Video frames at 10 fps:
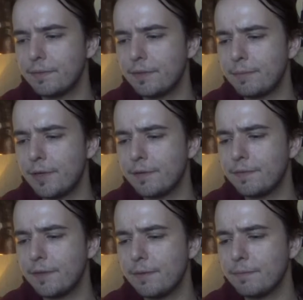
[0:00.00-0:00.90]
Apart
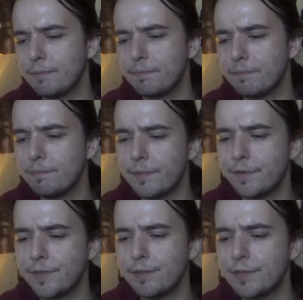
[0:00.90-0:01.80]
from a
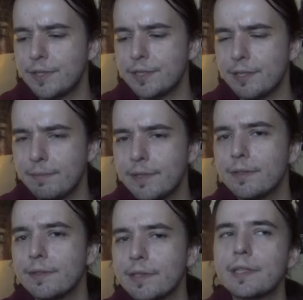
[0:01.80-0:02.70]
few scenes in the
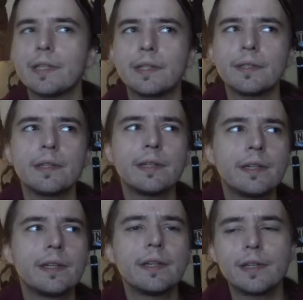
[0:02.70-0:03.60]
middle and the end,
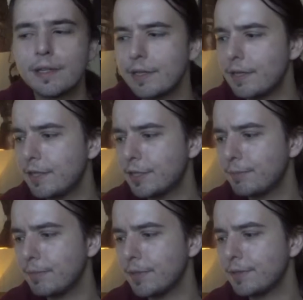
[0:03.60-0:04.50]
it's
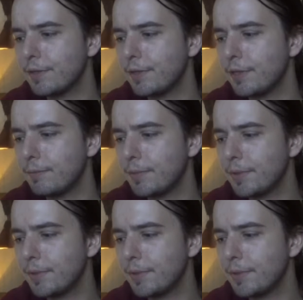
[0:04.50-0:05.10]
split up.